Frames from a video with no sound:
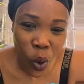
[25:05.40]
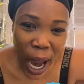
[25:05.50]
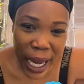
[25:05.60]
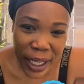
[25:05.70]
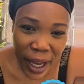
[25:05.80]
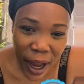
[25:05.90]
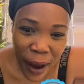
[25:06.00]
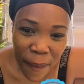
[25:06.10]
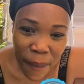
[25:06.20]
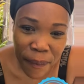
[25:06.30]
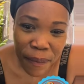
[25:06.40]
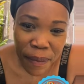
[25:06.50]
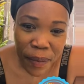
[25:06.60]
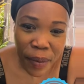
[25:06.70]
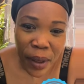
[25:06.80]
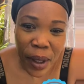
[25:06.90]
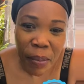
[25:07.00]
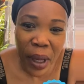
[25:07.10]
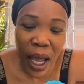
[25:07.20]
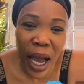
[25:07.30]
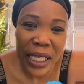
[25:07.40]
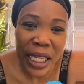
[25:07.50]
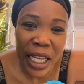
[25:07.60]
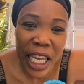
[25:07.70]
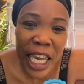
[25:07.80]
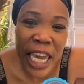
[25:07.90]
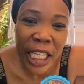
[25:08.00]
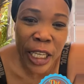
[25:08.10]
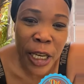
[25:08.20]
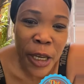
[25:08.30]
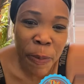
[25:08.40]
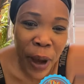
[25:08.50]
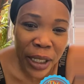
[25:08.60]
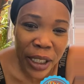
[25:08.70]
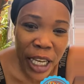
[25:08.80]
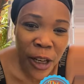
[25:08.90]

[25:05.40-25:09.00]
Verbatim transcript: Why it can't happen? Because of the gatekeepers,